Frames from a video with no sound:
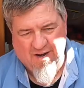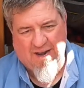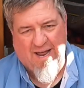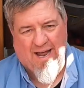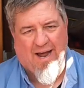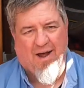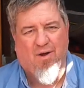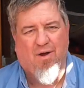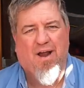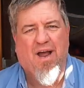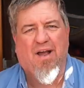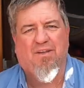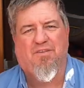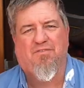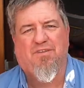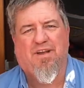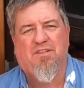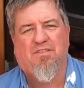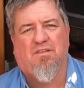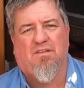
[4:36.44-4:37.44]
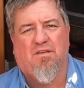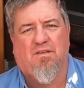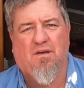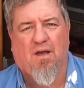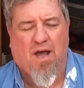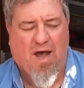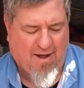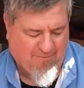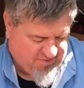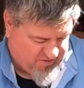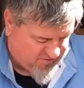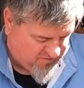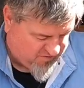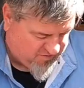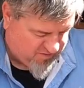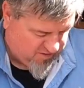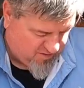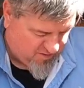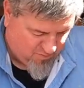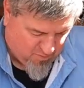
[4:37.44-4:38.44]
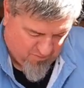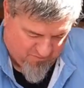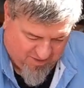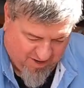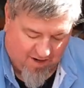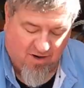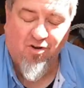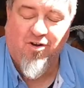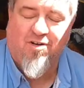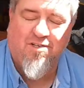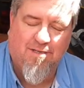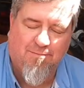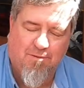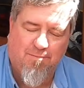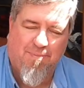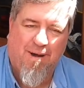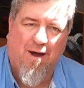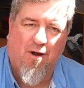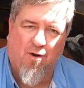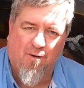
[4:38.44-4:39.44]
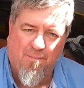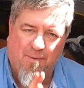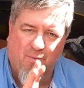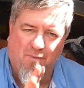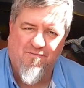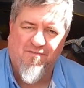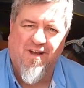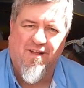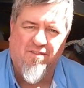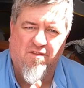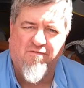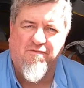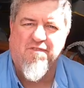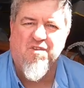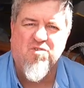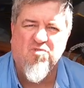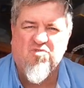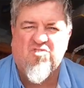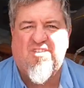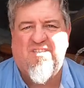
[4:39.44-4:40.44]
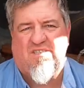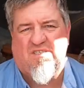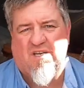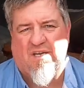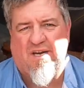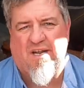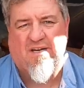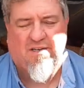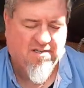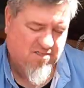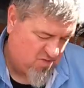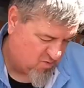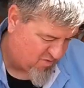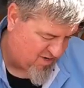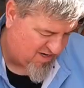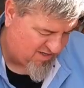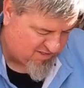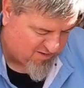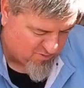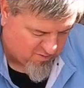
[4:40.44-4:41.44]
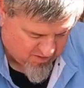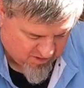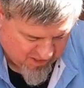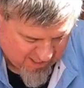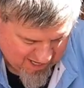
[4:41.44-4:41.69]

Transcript: Now, guys, I've got obviously, we've got it hooked up to power, but we've got the fuse disconnected, so we're not dealing with